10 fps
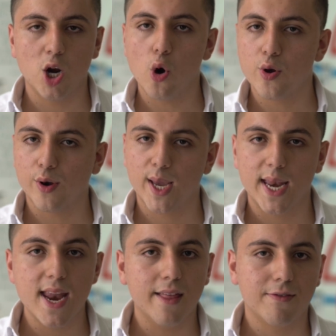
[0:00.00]
no, you
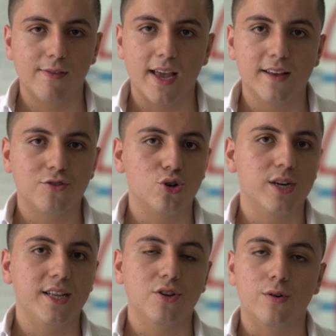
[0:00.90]
cannot fly a
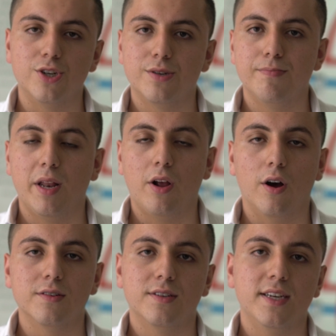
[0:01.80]
drone indoors because